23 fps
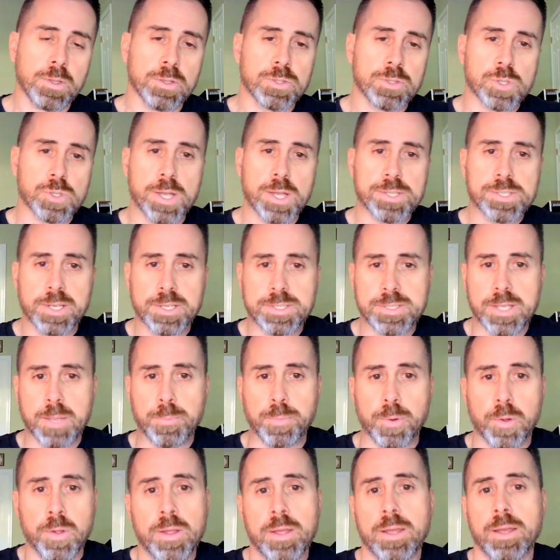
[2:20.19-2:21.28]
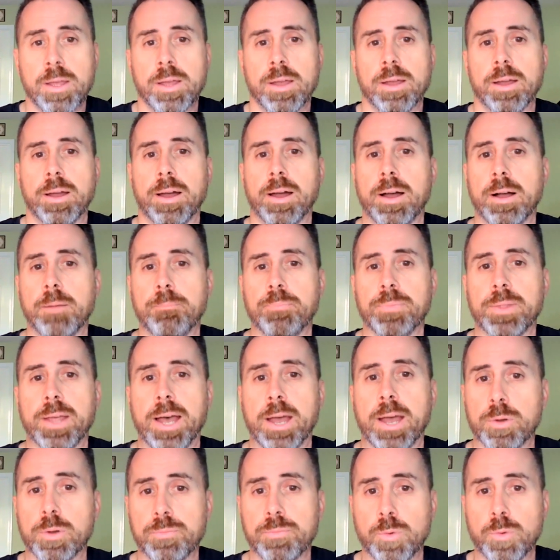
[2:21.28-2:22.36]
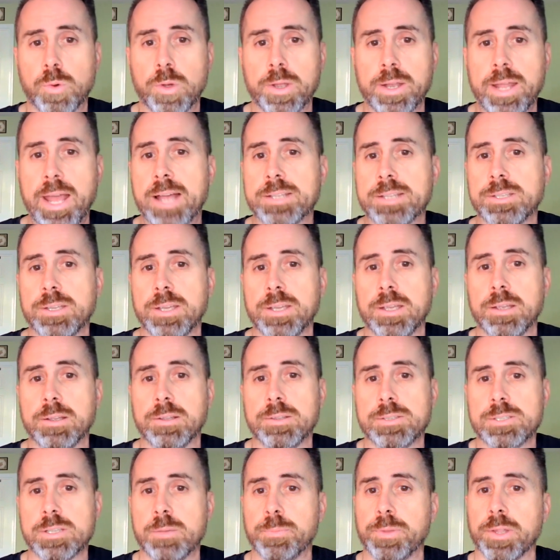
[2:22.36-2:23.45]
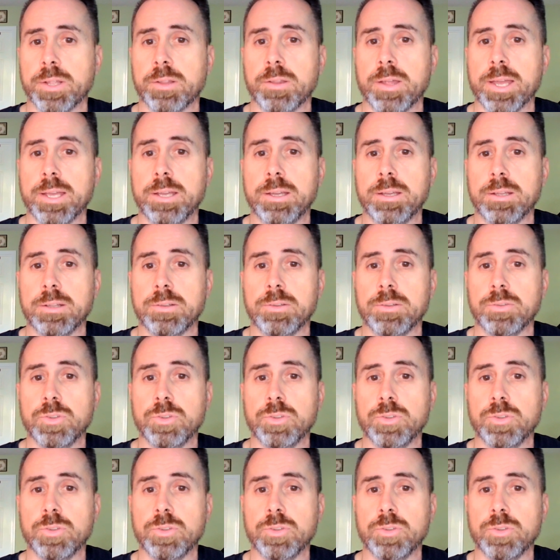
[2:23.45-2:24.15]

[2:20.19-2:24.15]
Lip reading: So as an example, I would avoid asking something like,